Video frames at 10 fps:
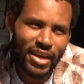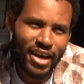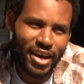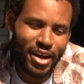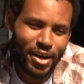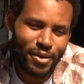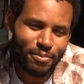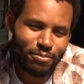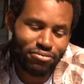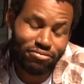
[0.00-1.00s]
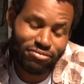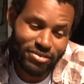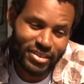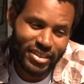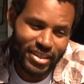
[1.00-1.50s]
Um,
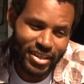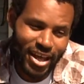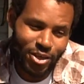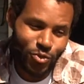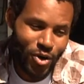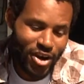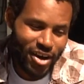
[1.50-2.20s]
that's where